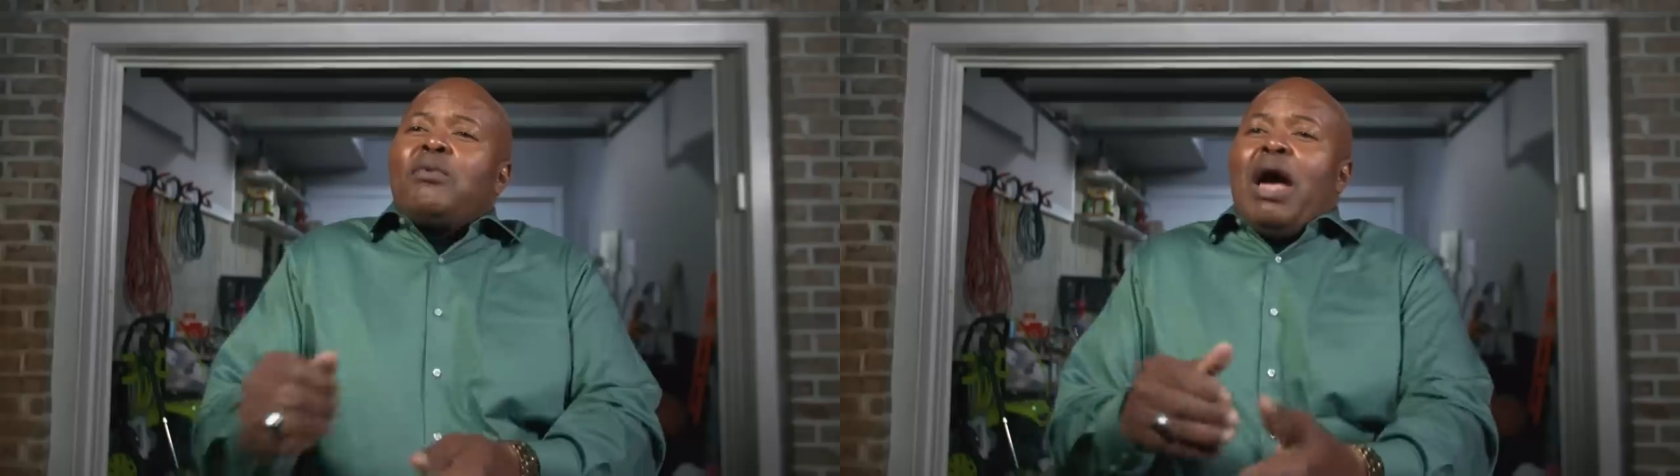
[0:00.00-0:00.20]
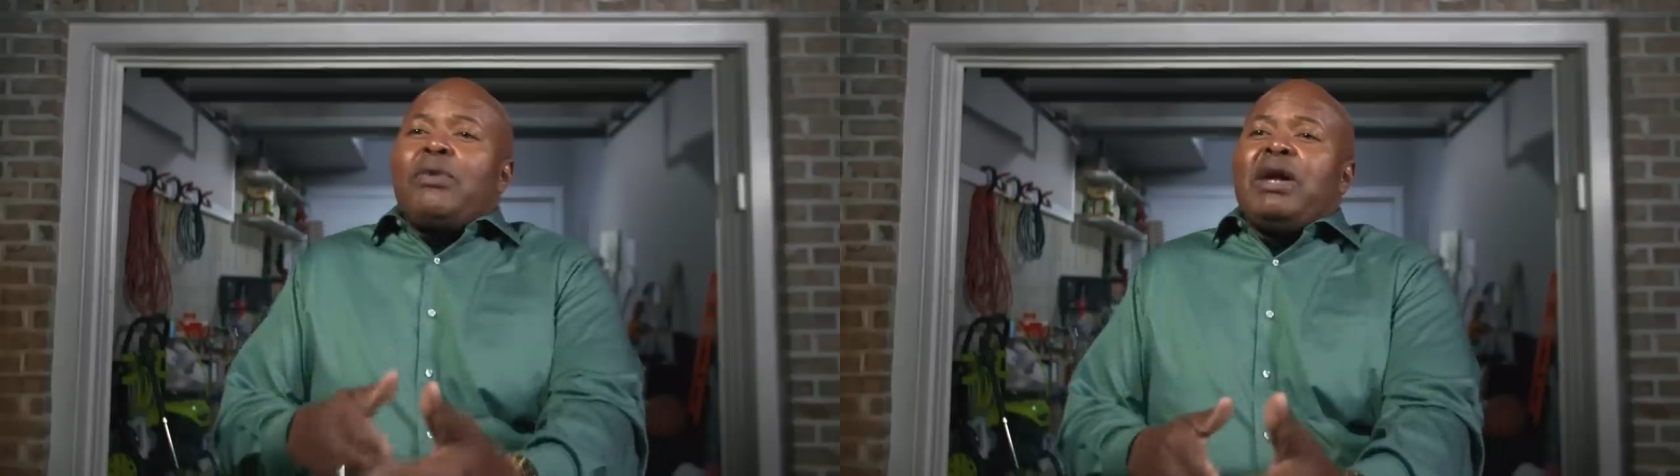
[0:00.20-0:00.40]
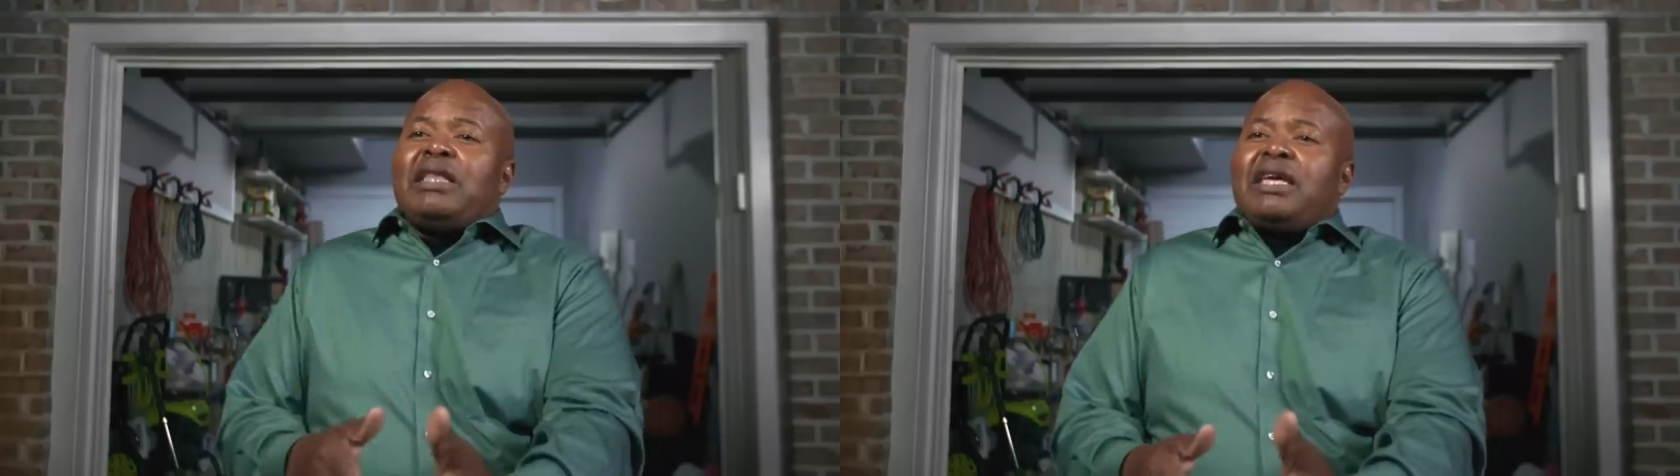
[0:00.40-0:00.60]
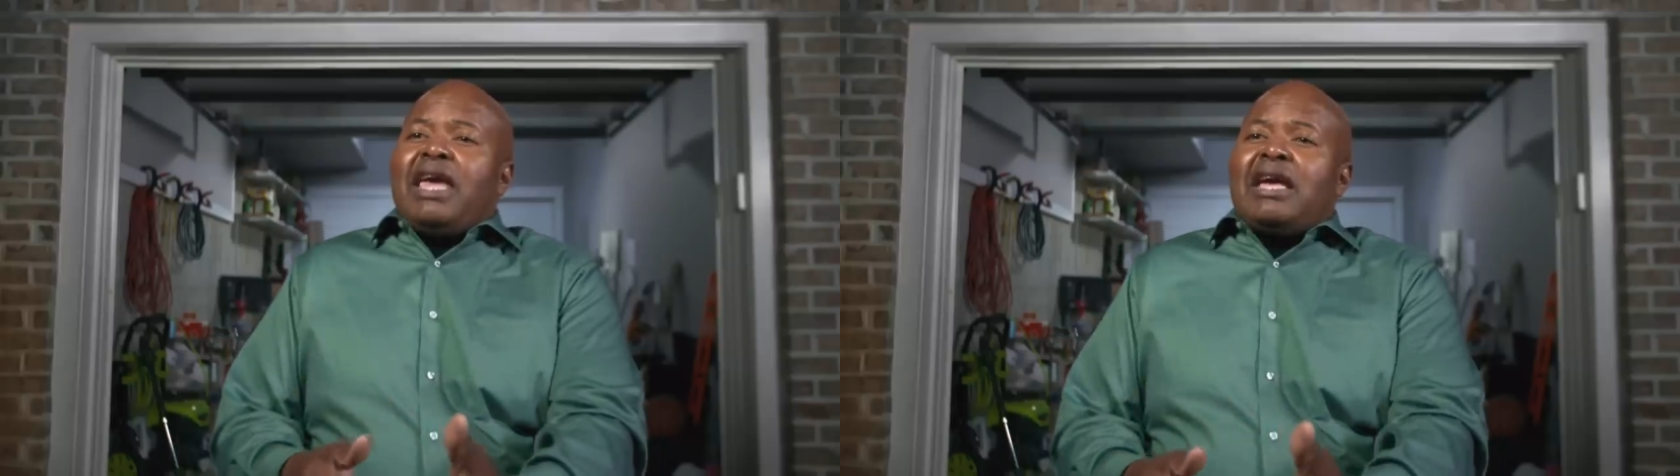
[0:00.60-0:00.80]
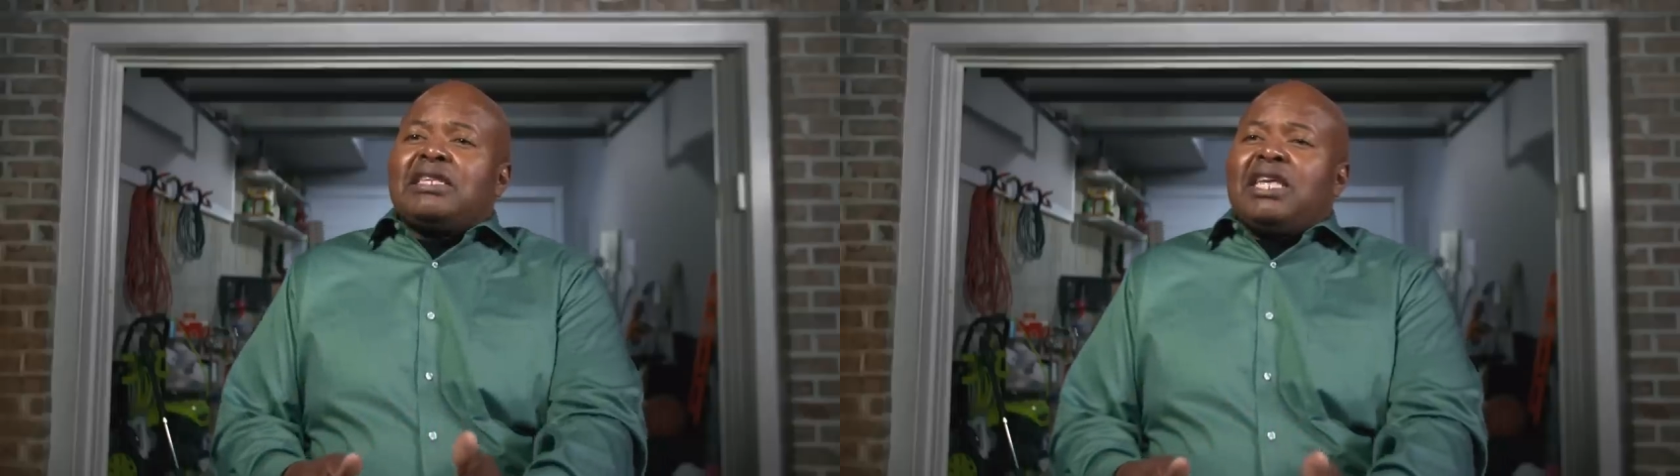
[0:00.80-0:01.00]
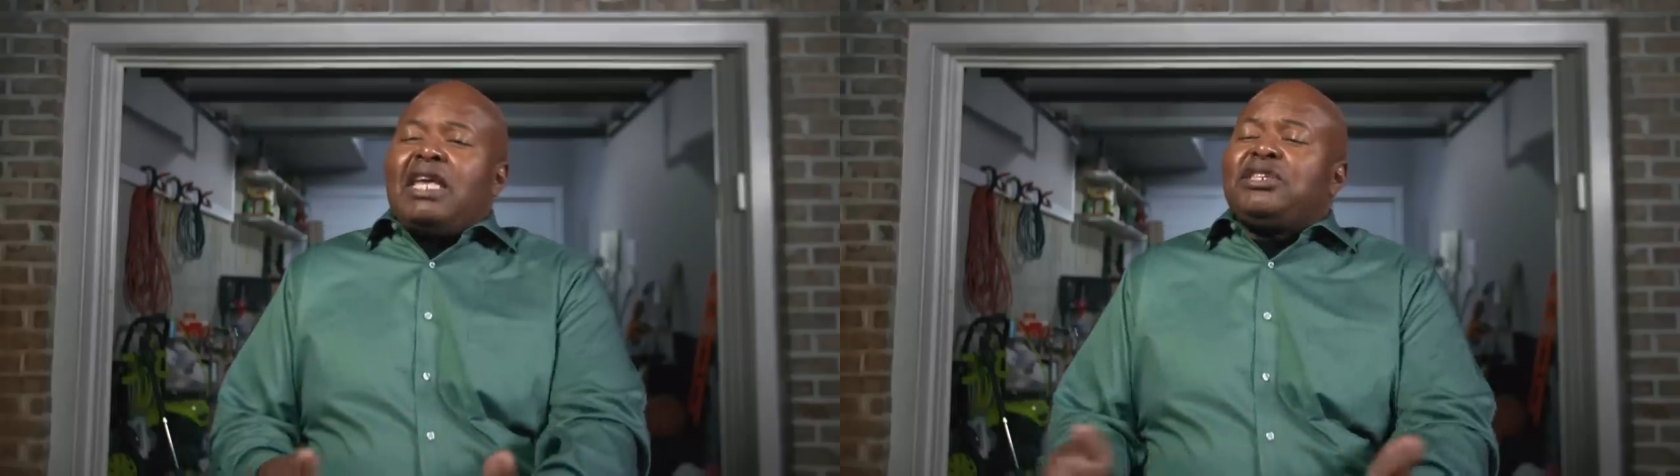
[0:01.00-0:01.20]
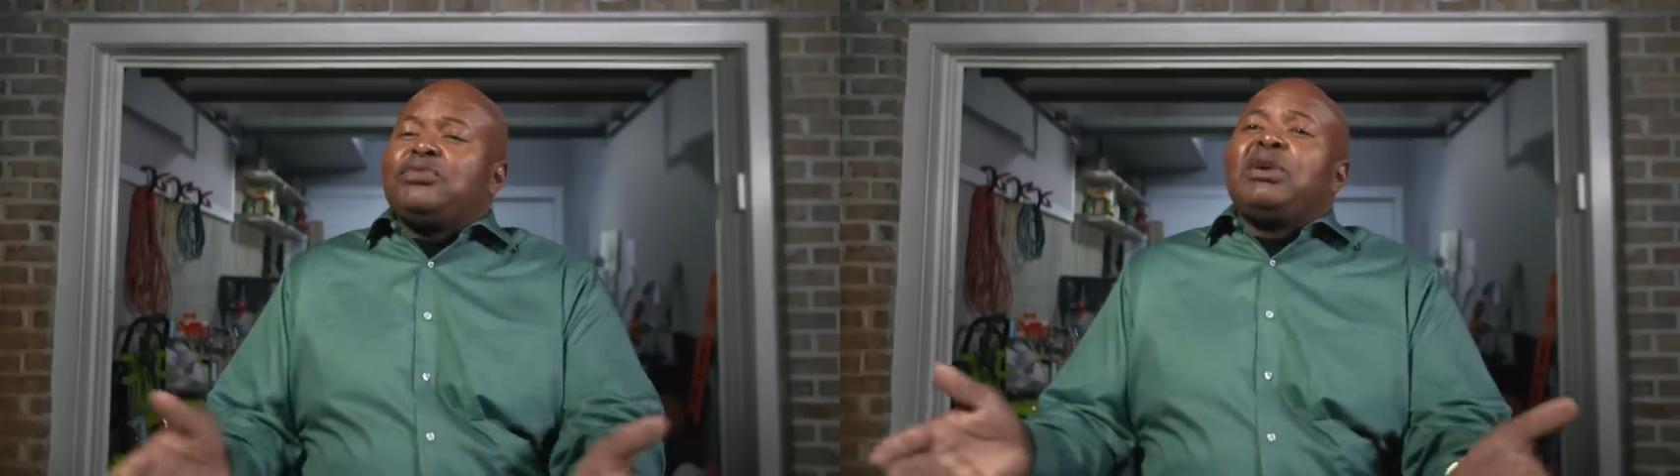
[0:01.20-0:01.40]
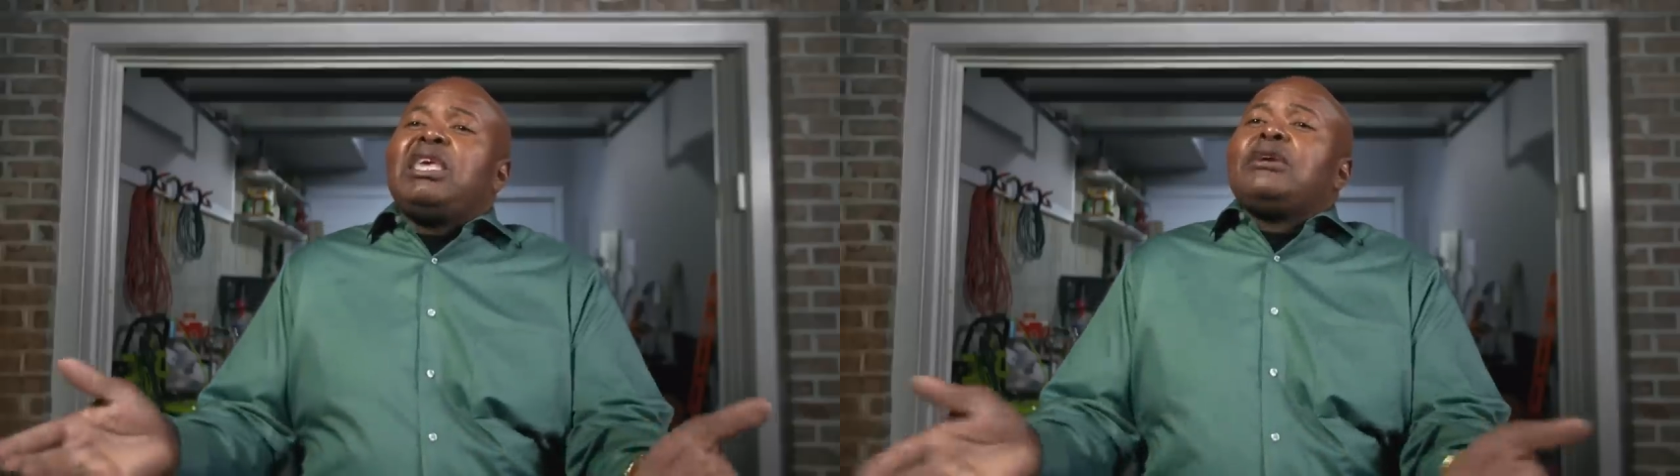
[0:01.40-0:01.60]
While we're at the gas
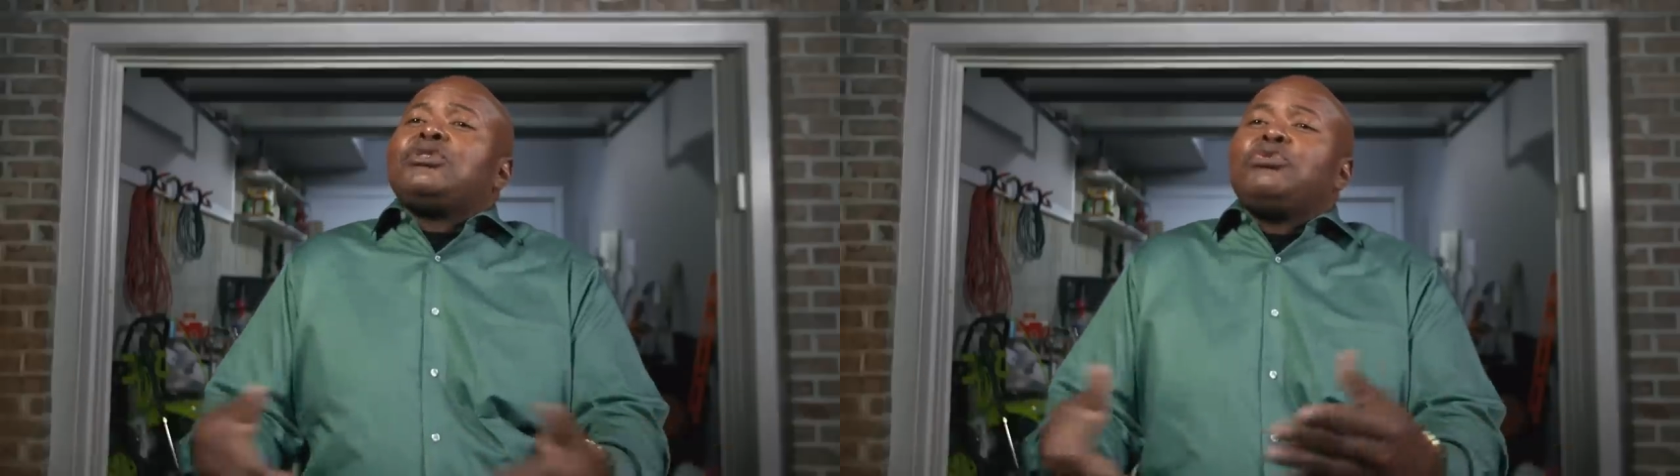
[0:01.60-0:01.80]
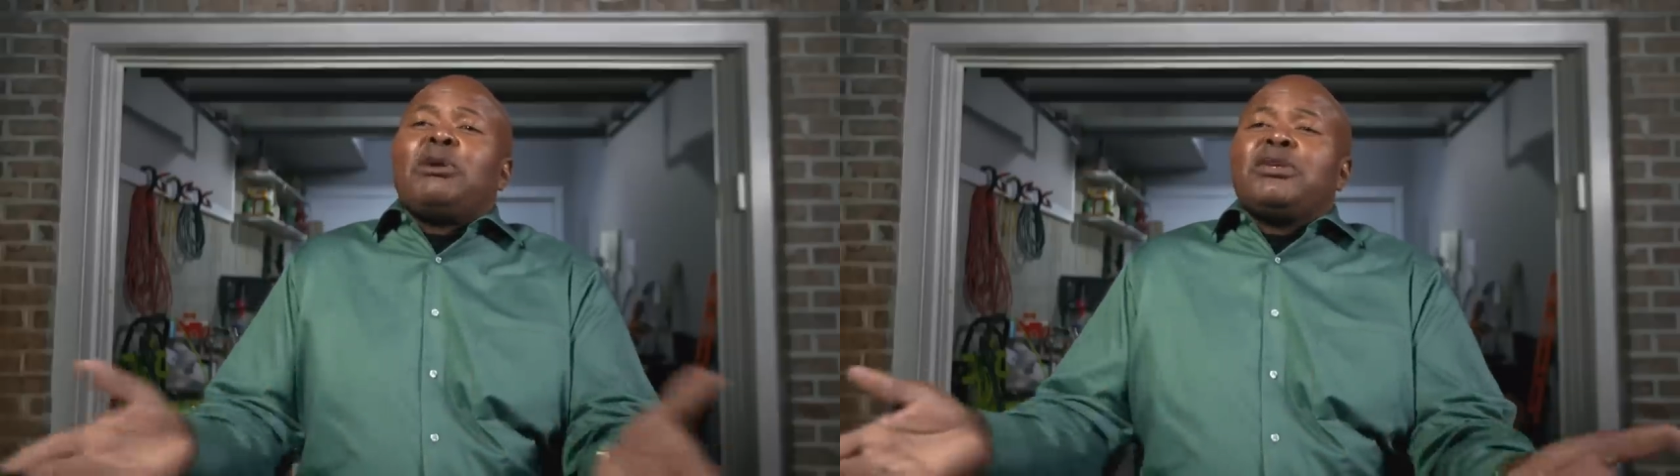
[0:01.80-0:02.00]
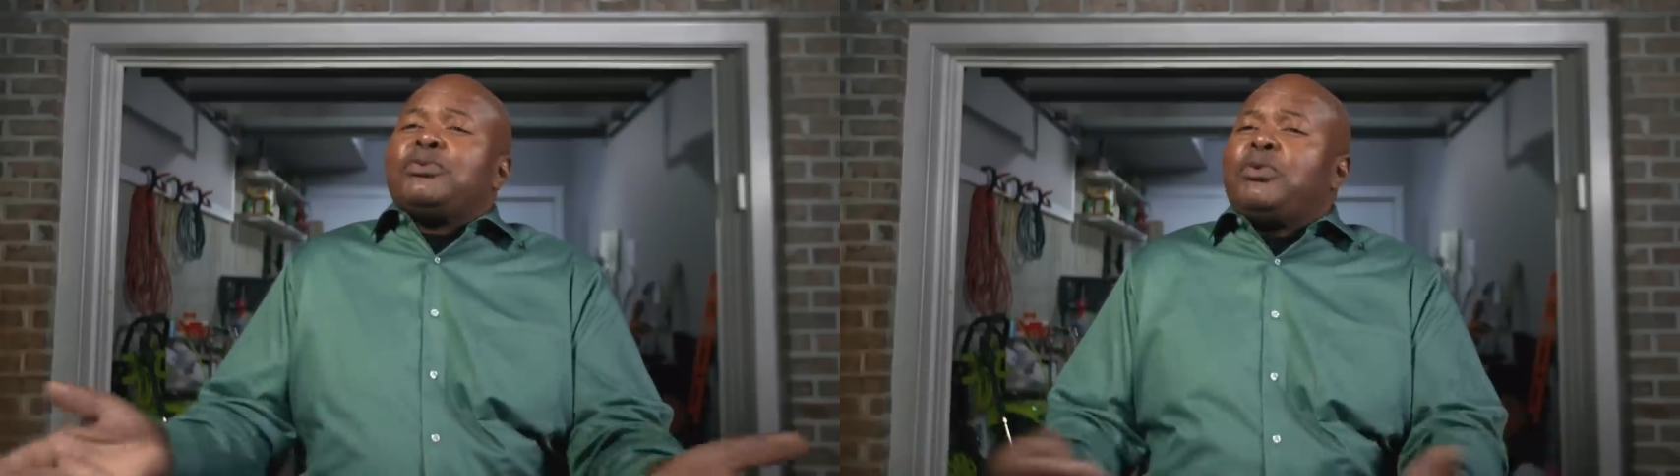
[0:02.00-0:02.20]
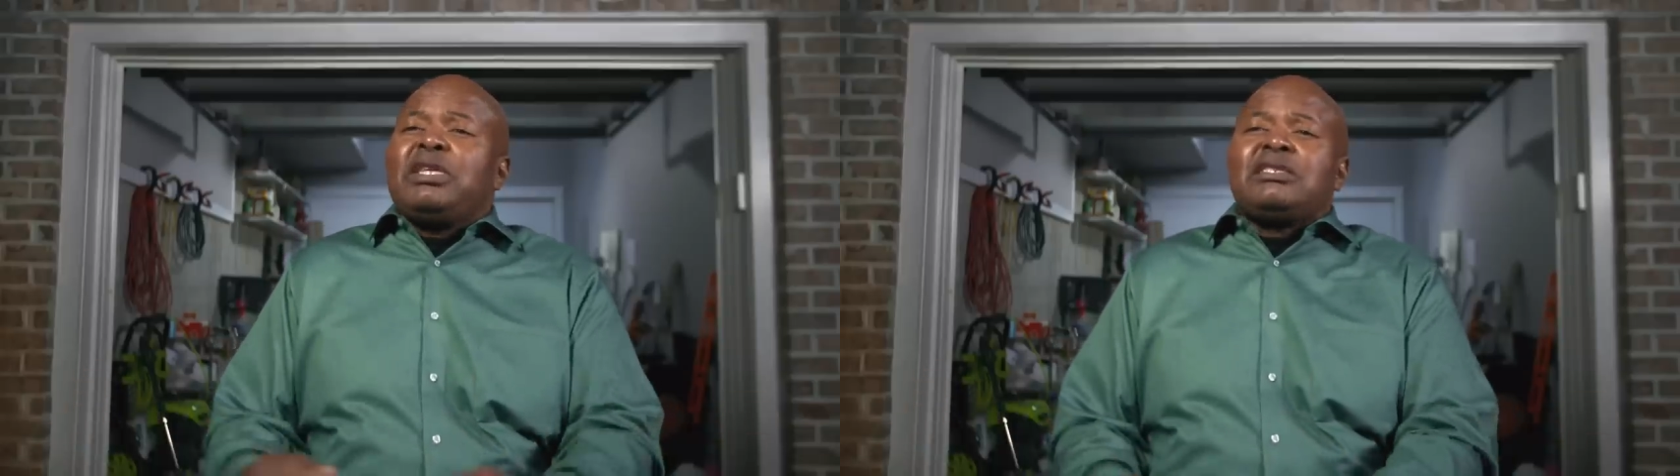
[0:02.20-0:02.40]
station, we kill two birds with one